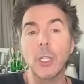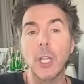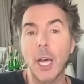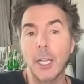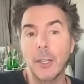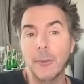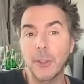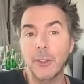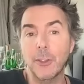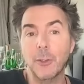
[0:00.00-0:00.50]
a
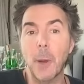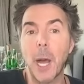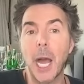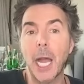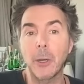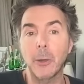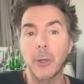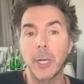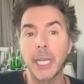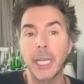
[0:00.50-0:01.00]
lot of
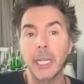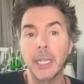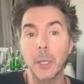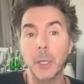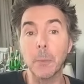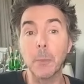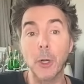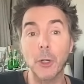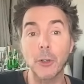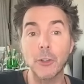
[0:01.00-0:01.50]
aspiring,
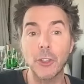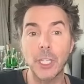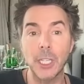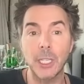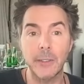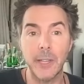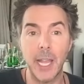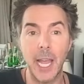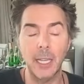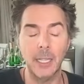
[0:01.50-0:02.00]

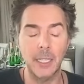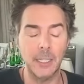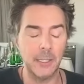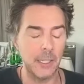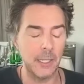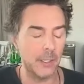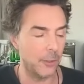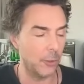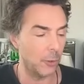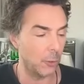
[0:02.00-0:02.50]
emerging talent
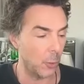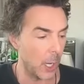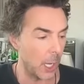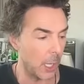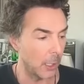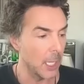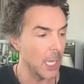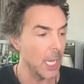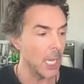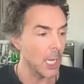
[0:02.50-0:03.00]
does as
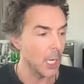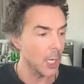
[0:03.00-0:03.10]
well.